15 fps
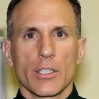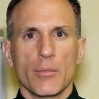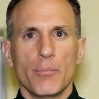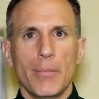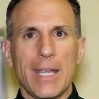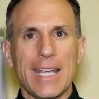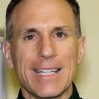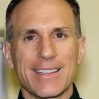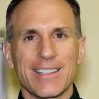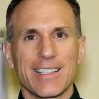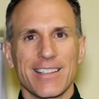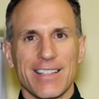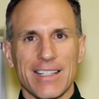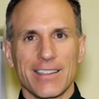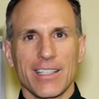The main
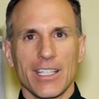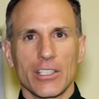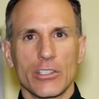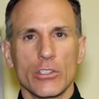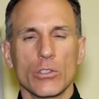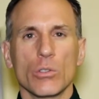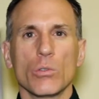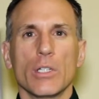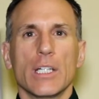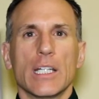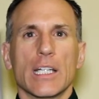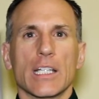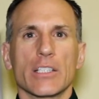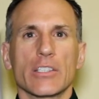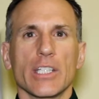thing that they do
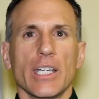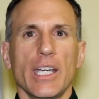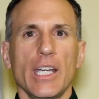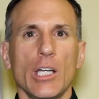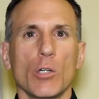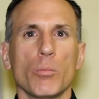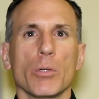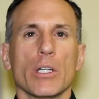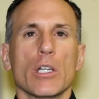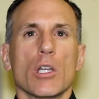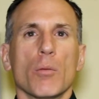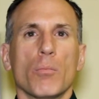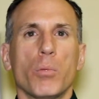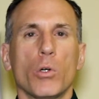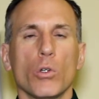is to help
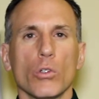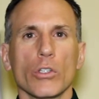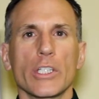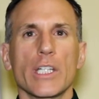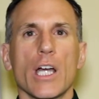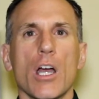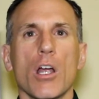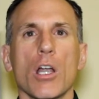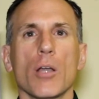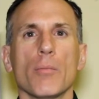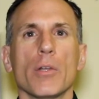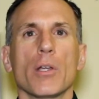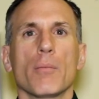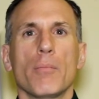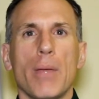pull the
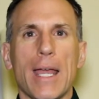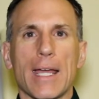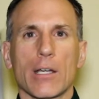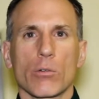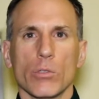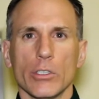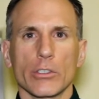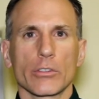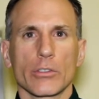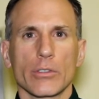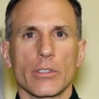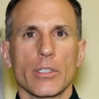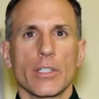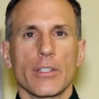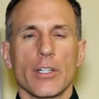arm backwards.